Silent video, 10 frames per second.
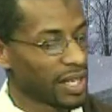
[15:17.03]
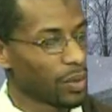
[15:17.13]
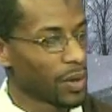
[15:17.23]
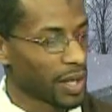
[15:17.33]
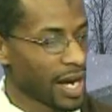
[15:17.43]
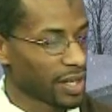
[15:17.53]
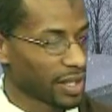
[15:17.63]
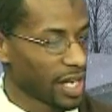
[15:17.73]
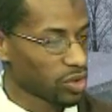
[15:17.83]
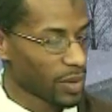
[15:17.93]
again, where kind
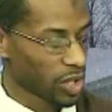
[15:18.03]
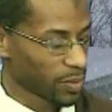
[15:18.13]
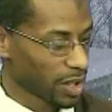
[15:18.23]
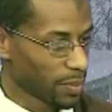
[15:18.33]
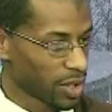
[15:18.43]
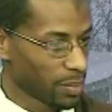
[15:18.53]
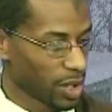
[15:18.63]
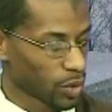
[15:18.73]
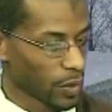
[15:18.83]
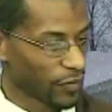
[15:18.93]
of the case management comes
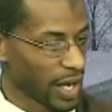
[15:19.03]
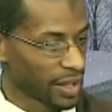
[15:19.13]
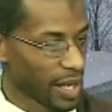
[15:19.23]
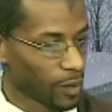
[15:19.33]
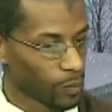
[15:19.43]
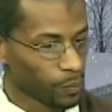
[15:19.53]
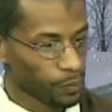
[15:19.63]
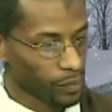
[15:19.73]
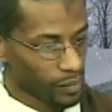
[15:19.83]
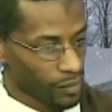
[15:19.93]
in, because we find out